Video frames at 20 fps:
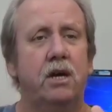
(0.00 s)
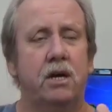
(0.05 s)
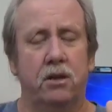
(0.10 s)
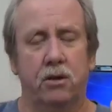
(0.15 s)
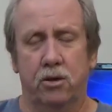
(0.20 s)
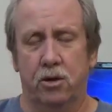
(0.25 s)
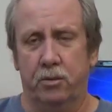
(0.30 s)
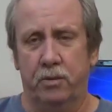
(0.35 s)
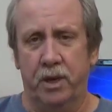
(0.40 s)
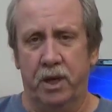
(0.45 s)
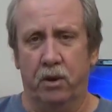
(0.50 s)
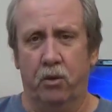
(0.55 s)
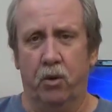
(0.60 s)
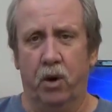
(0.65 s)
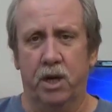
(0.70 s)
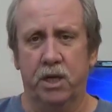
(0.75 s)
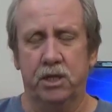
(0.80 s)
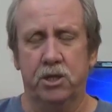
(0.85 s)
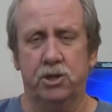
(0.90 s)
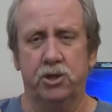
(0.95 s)
a little bit of
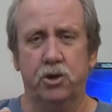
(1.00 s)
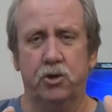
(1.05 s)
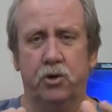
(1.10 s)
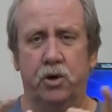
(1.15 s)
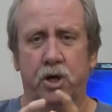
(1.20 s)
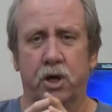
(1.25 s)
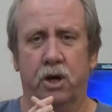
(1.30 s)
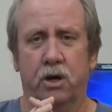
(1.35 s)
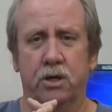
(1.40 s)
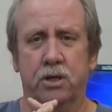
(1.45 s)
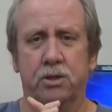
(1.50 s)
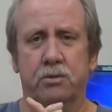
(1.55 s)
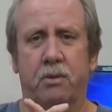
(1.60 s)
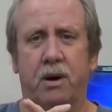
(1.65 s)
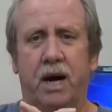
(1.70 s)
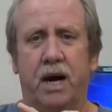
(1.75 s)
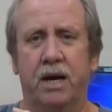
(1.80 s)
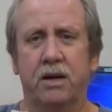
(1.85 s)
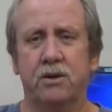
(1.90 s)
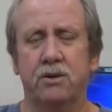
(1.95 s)
what he's doing on his
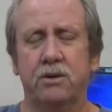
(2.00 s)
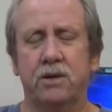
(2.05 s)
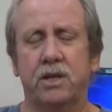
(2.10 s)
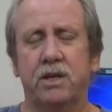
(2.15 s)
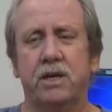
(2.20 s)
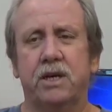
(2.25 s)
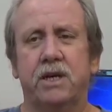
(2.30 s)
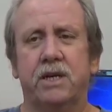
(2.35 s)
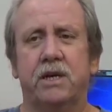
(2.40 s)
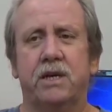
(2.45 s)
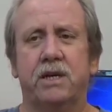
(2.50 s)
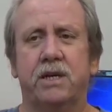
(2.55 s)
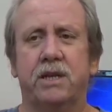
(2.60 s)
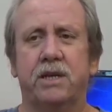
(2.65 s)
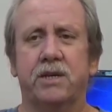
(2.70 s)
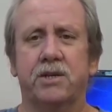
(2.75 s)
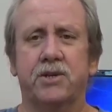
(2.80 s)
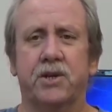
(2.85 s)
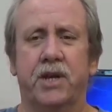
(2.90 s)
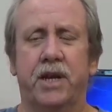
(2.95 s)
model and, and, and
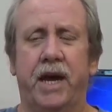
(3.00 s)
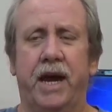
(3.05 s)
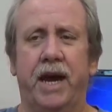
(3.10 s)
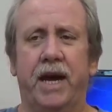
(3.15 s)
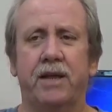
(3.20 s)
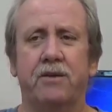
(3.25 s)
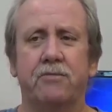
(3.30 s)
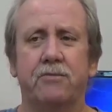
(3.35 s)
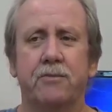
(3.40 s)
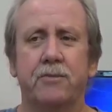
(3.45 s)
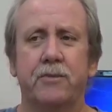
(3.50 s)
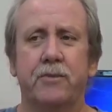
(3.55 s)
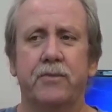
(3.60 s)
this and that.